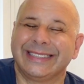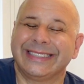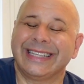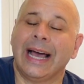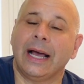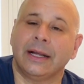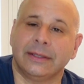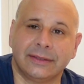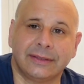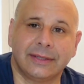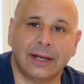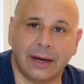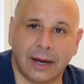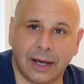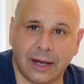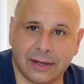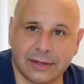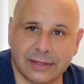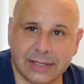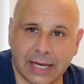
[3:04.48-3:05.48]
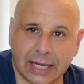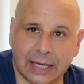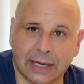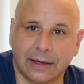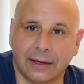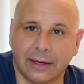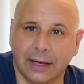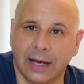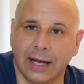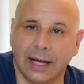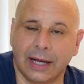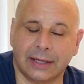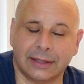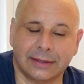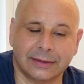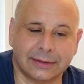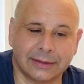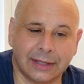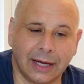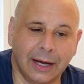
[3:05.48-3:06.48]
tantalizing.
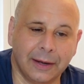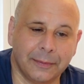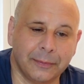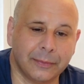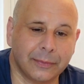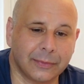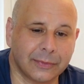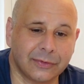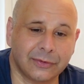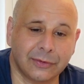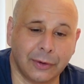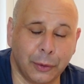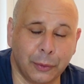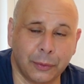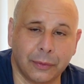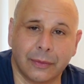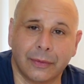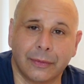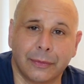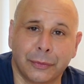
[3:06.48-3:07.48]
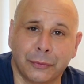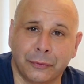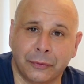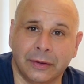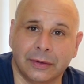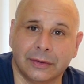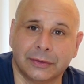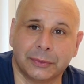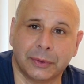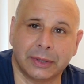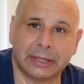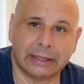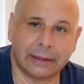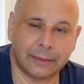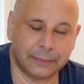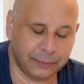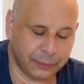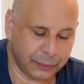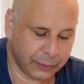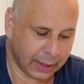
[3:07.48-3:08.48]
And I'm so thrilled with them.
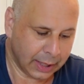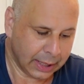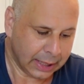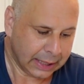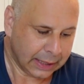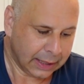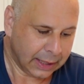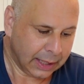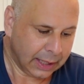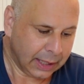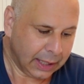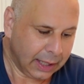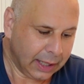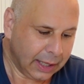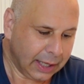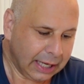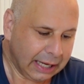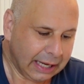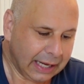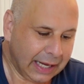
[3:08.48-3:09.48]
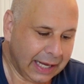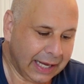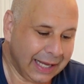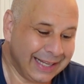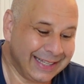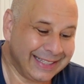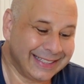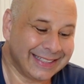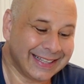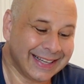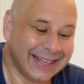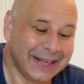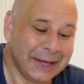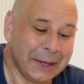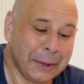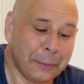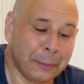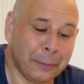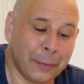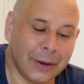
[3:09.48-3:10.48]
And
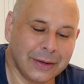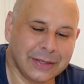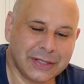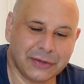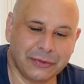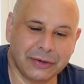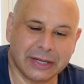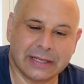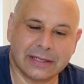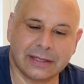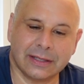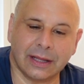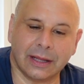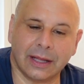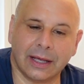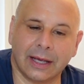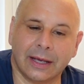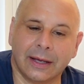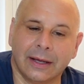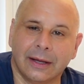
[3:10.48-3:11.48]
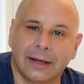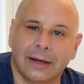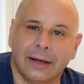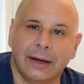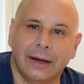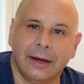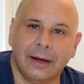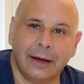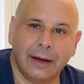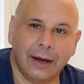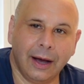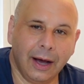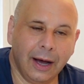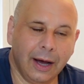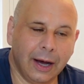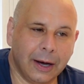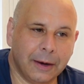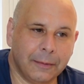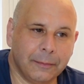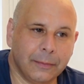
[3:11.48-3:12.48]
most recently,
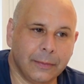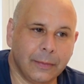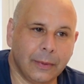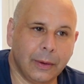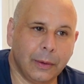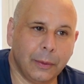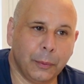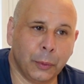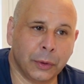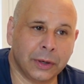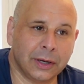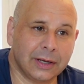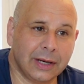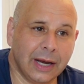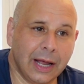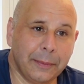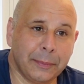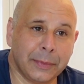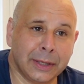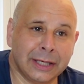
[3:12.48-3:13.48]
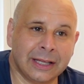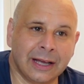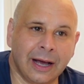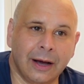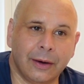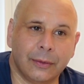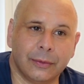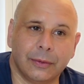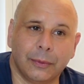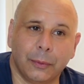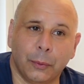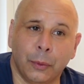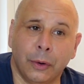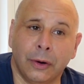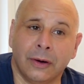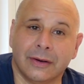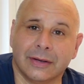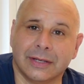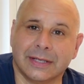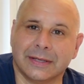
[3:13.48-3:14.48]
what had let me down
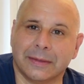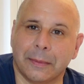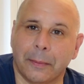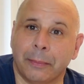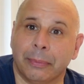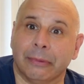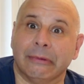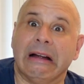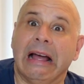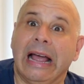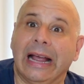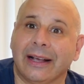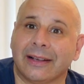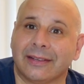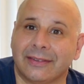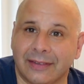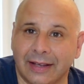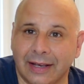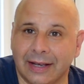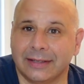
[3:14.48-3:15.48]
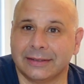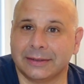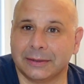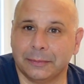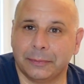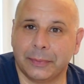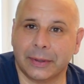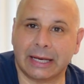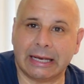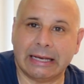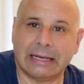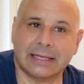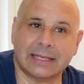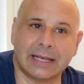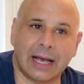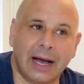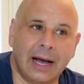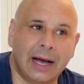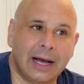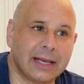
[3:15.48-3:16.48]
was Brexit,
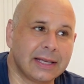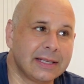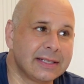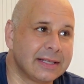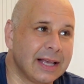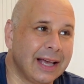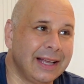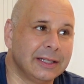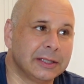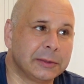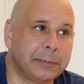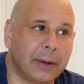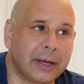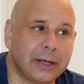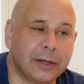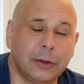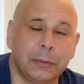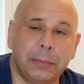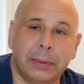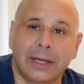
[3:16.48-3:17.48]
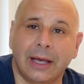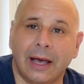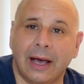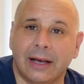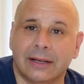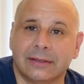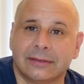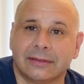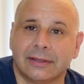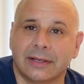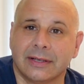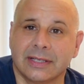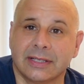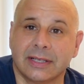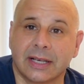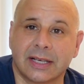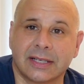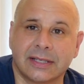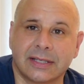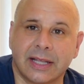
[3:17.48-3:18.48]
because I sent by UPS
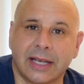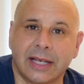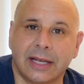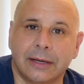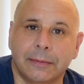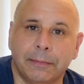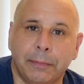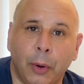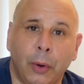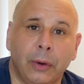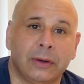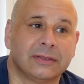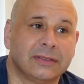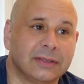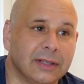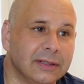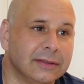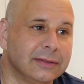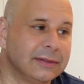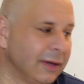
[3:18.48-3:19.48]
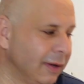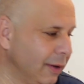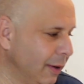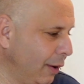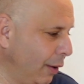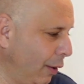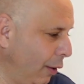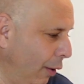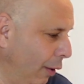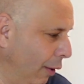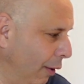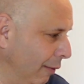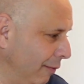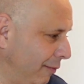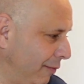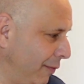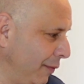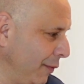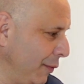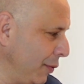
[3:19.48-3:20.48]
16 boxes
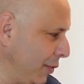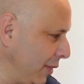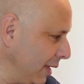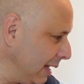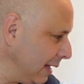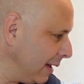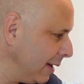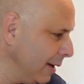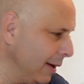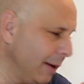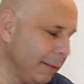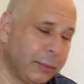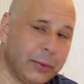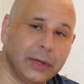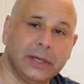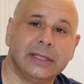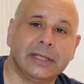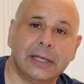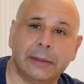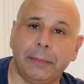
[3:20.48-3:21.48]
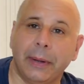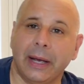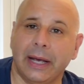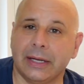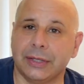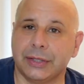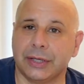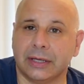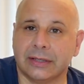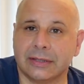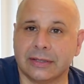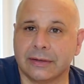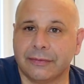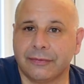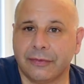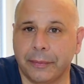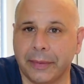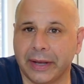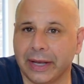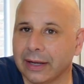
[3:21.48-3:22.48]
of the printed pages
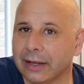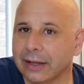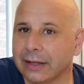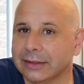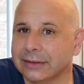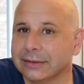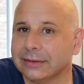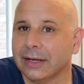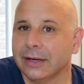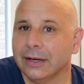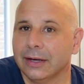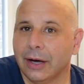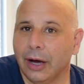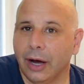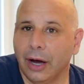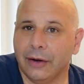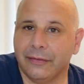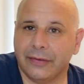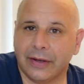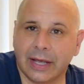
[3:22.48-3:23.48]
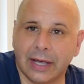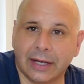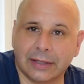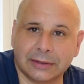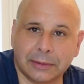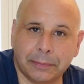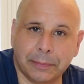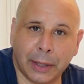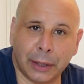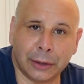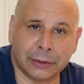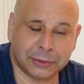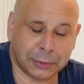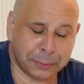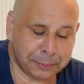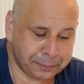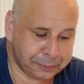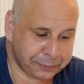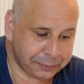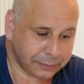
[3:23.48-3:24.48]
from England over here to
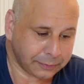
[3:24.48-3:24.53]
Belgium,